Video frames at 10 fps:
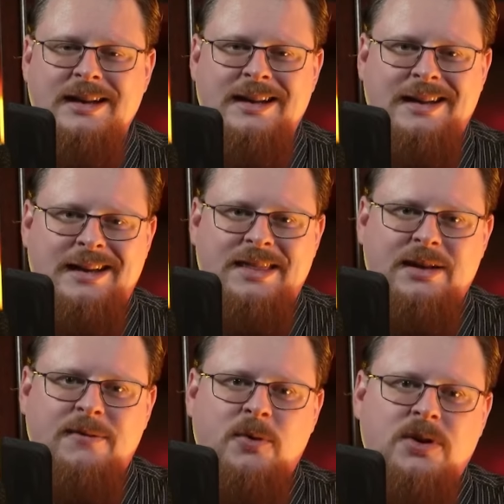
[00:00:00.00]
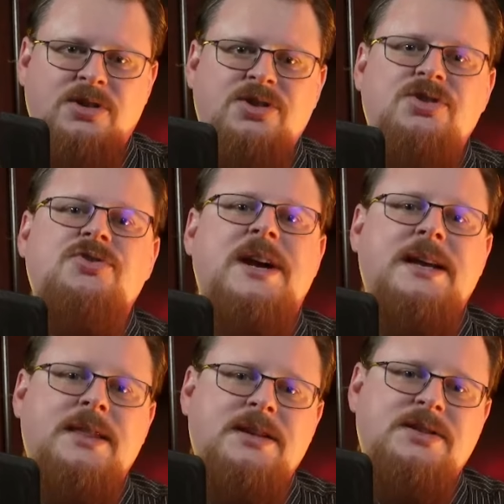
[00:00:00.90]
It therefore
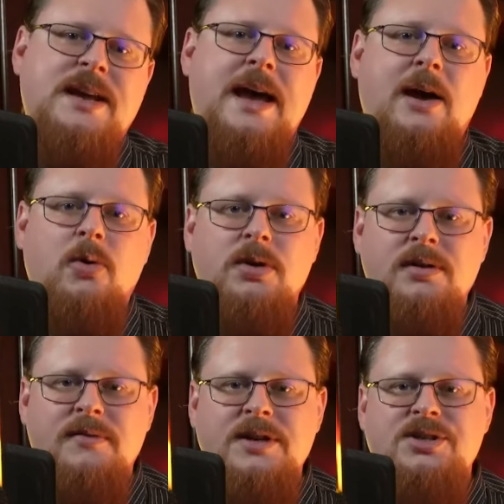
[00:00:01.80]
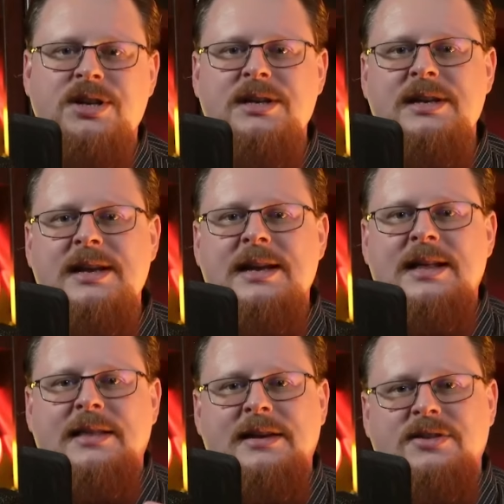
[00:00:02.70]
strengthens our conviction
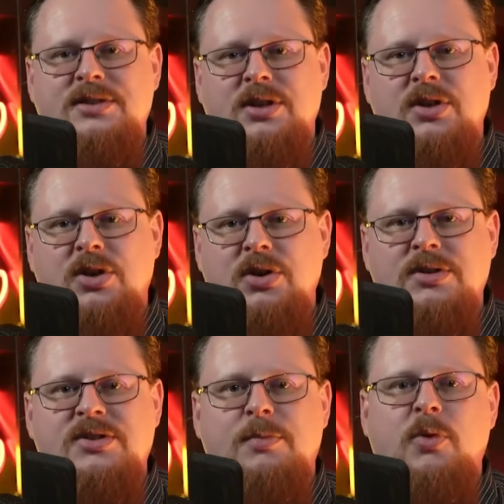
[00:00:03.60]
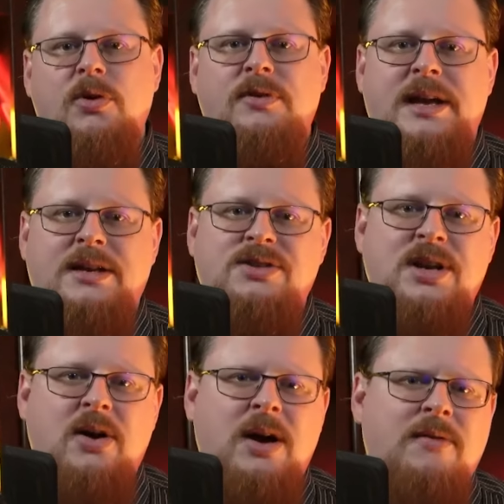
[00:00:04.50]
that it's a good support range.
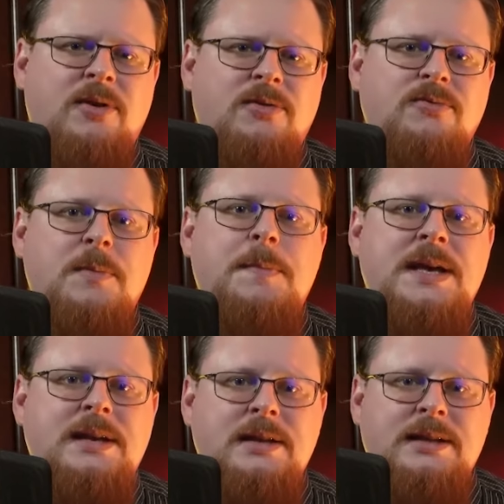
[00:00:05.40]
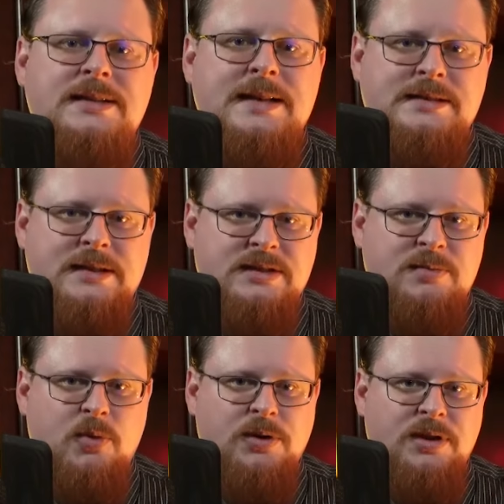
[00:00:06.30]
However, repeatedly testing
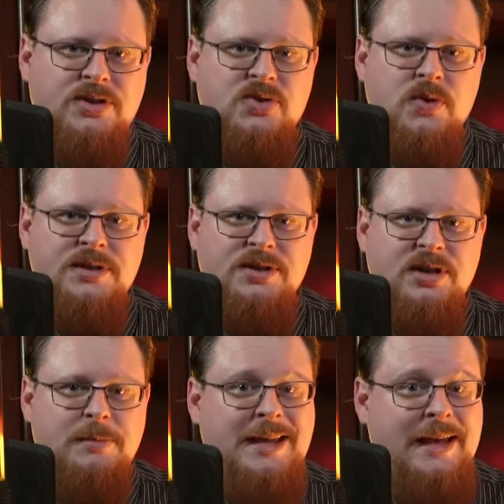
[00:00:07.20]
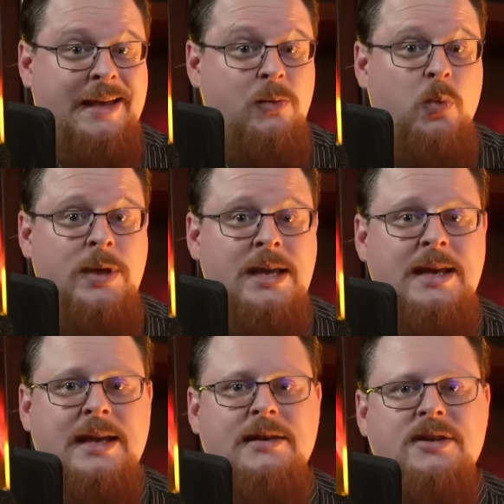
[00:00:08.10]
support in the short term can
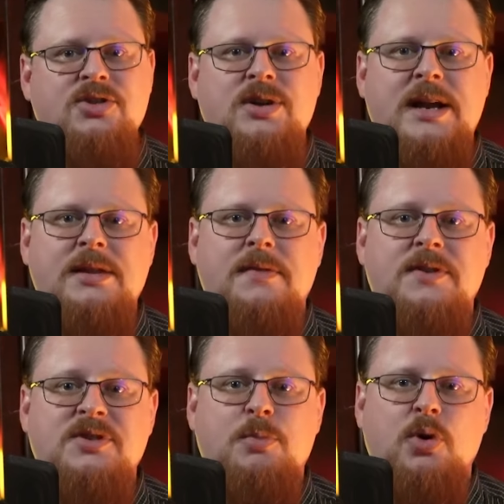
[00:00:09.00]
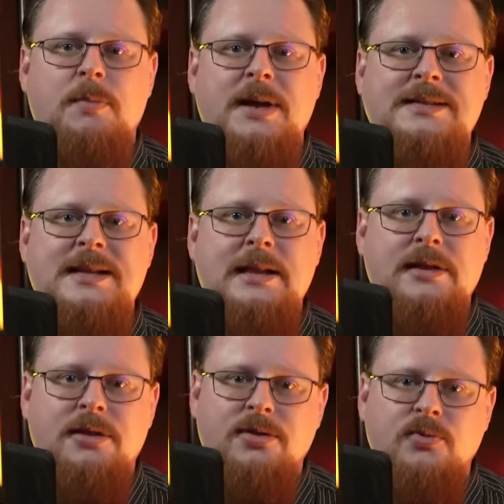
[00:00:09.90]
weaken the strength of the support by selling
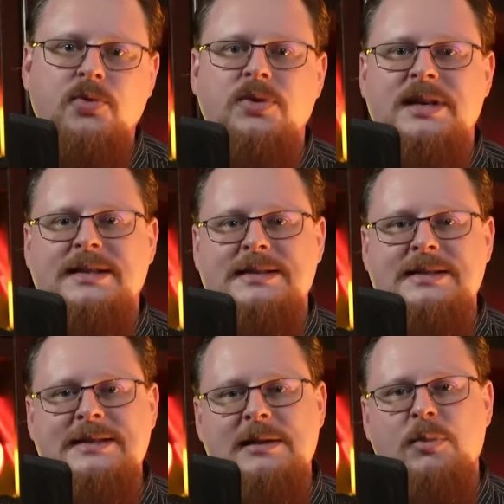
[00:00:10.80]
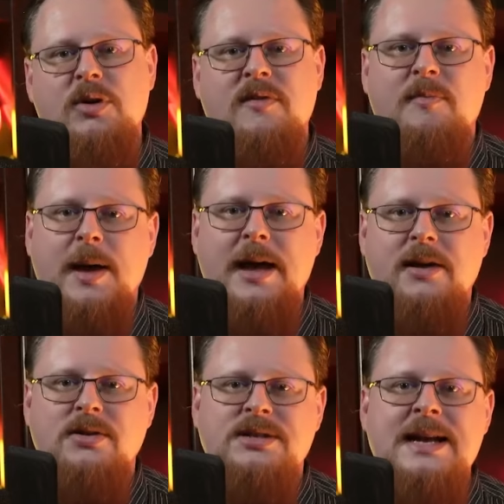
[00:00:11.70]
through the existing book of
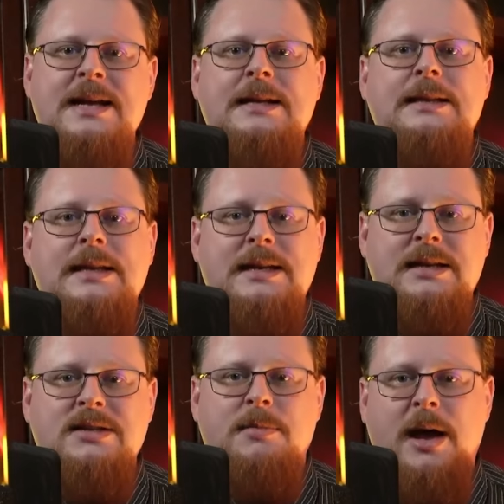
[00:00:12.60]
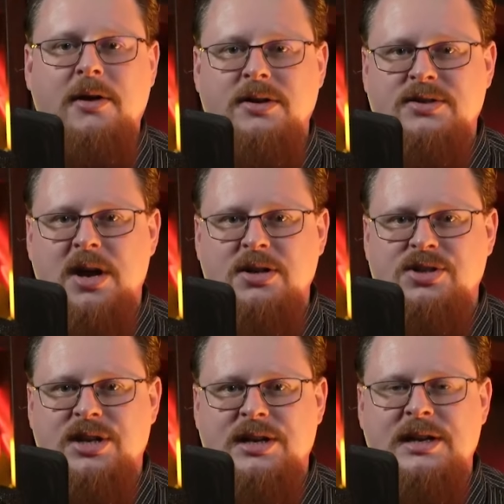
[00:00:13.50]
buyers, leading to buyer
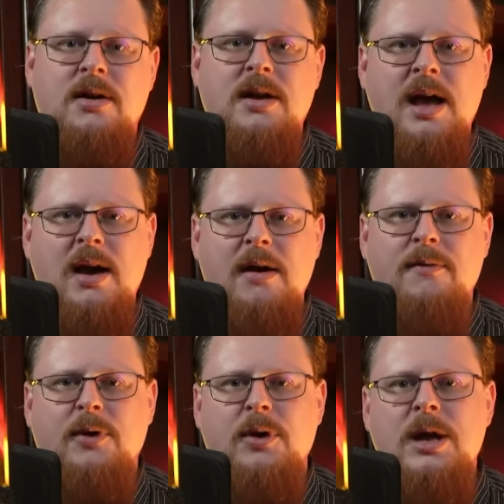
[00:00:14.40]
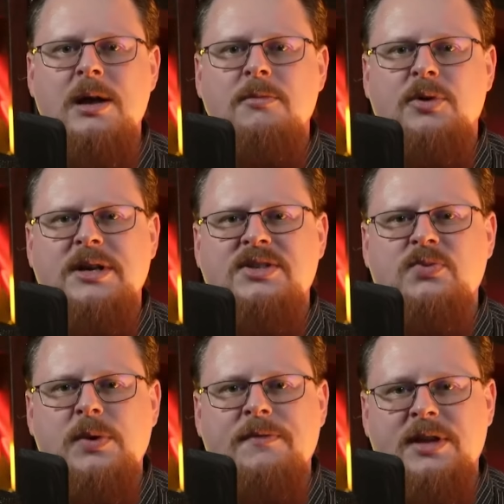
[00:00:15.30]
exhaustion. However, price
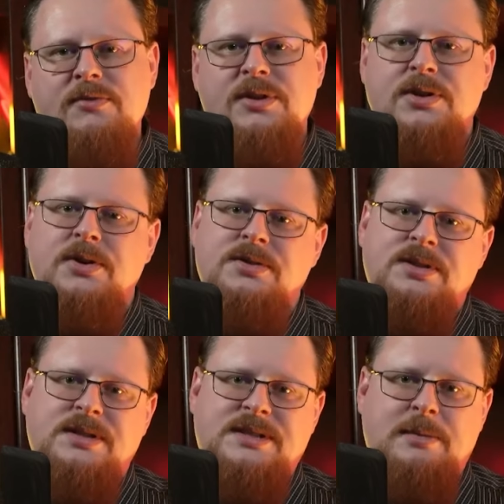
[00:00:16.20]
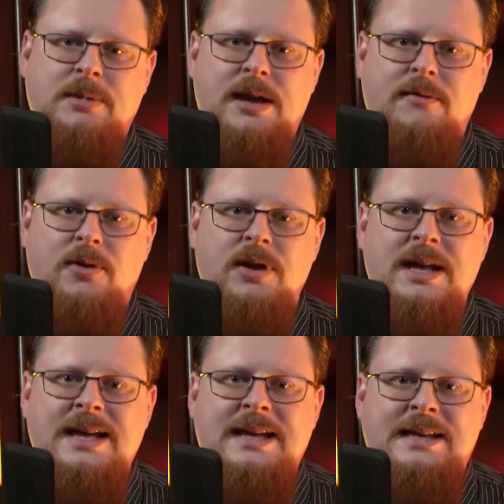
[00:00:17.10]
swiftly returns to the same level.
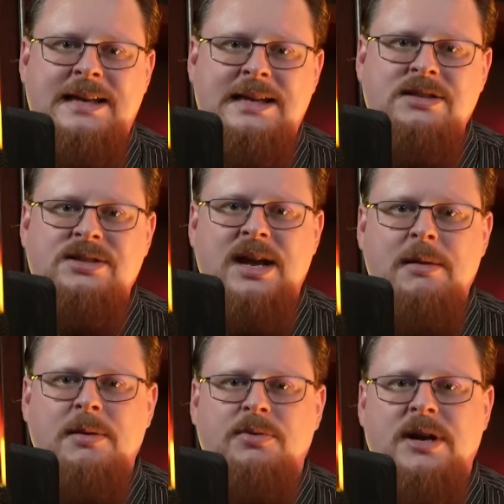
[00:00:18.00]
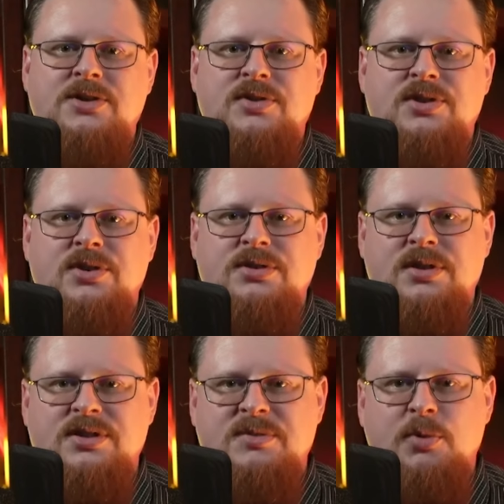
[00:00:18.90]
Each time the price returns to
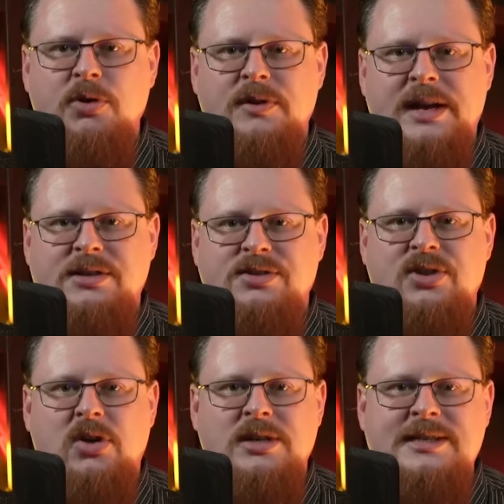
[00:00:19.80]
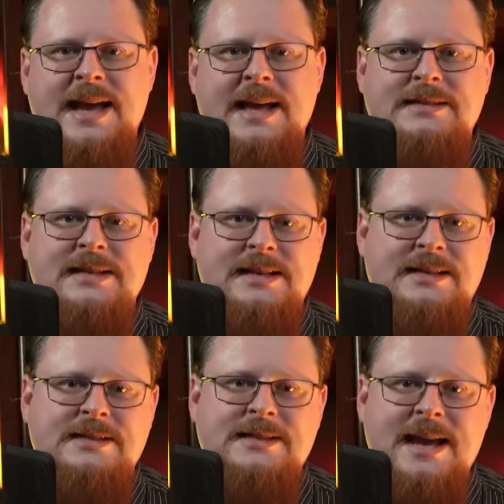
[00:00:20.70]
the support range is called a test, and
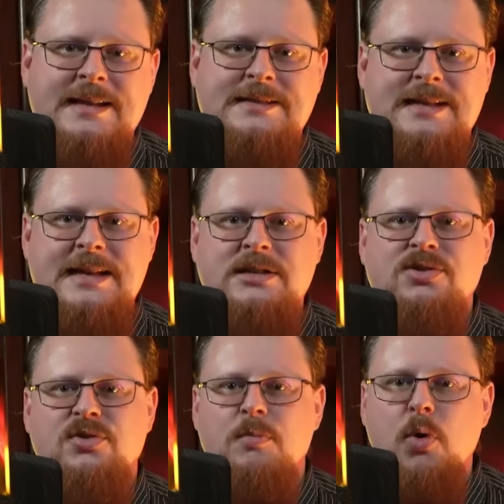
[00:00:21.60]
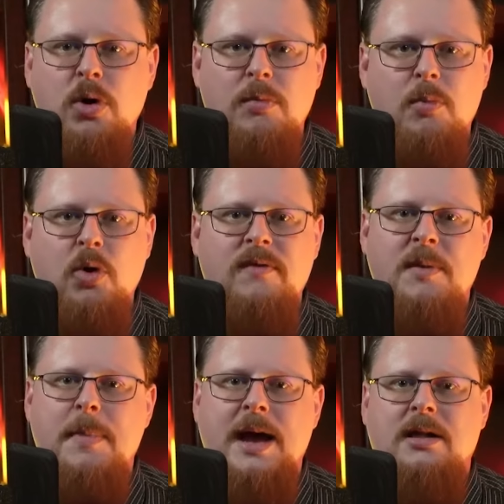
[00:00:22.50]
each test eats through more and more of the
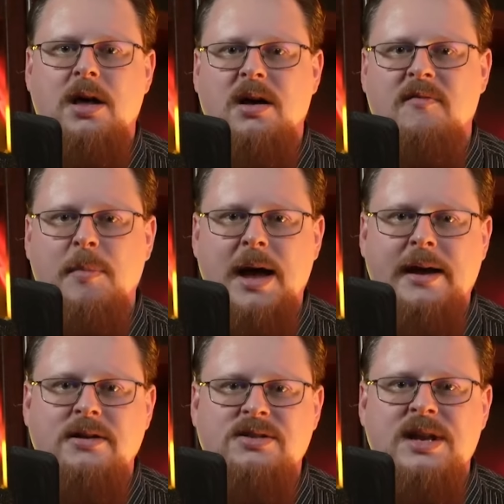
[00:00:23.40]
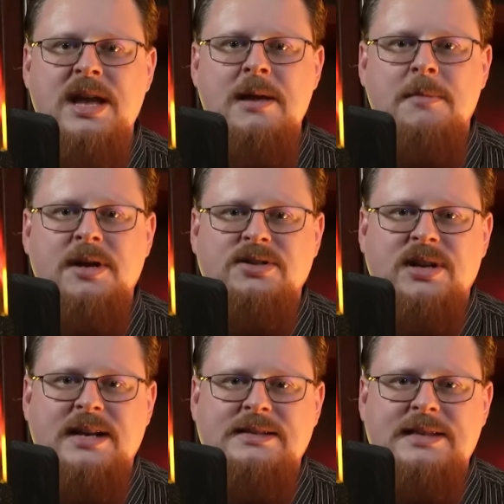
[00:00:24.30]
backlog of buyers. Because there
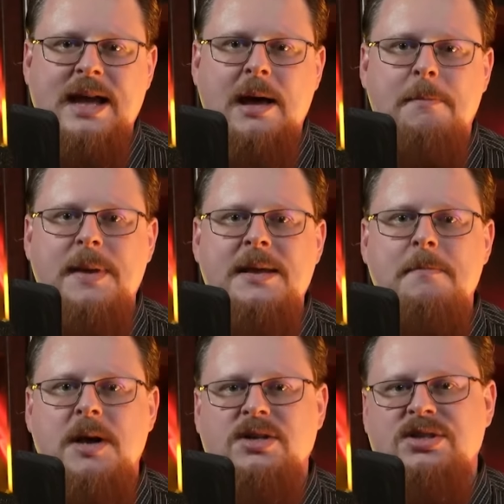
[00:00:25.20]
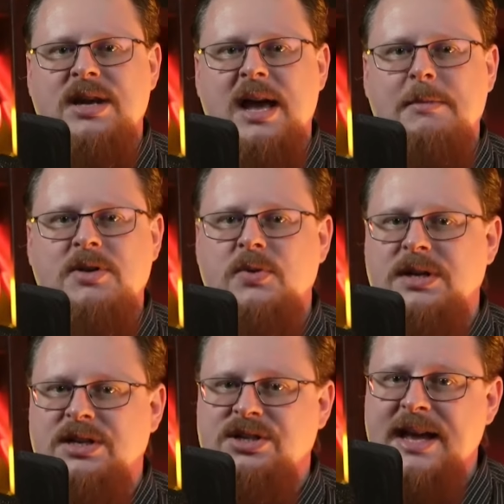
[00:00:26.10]
has not been much time between
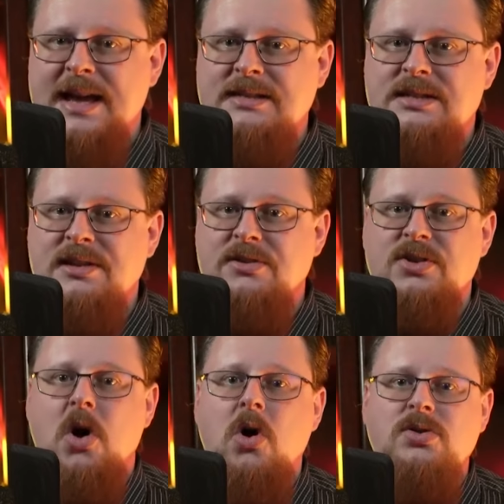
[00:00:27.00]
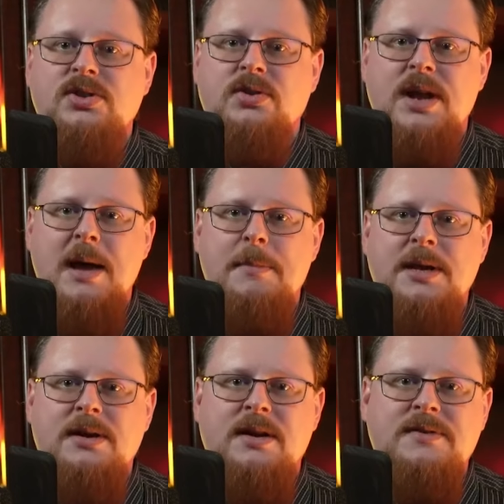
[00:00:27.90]
each test, there's also not been
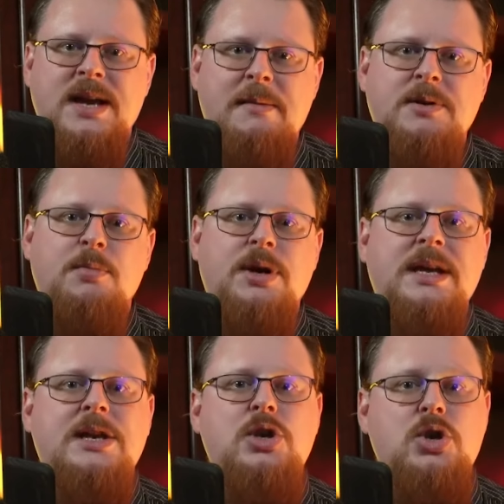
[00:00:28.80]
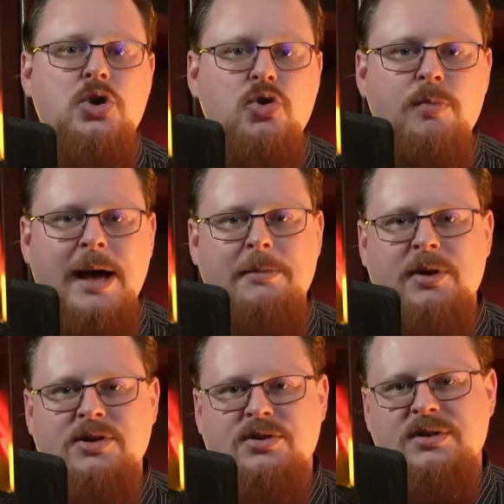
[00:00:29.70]
enough time to bring in new buy
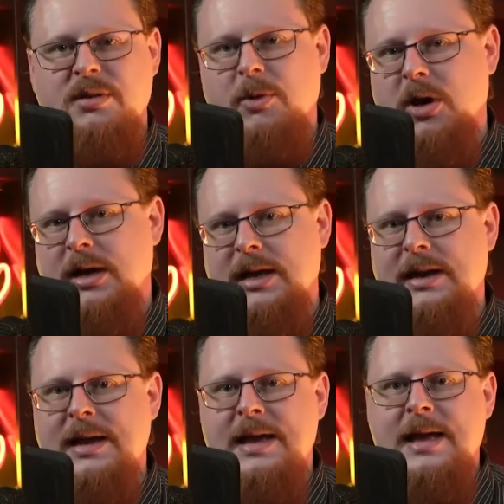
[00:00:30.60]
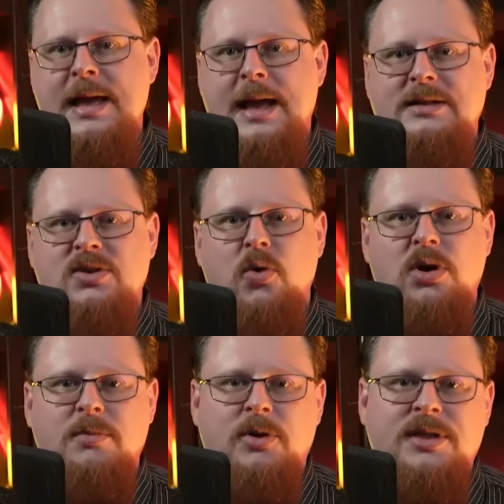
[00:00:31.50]
pressure to the market. As the
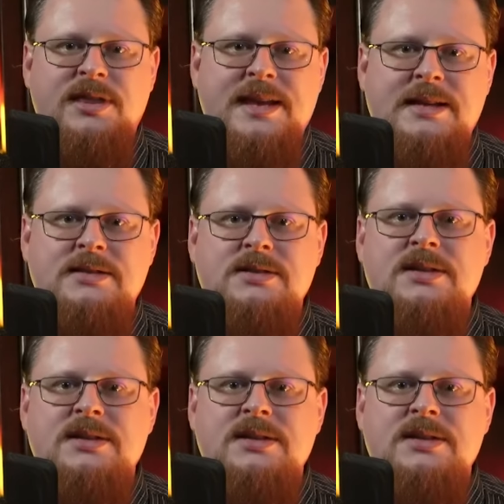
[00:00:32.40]
order book thins,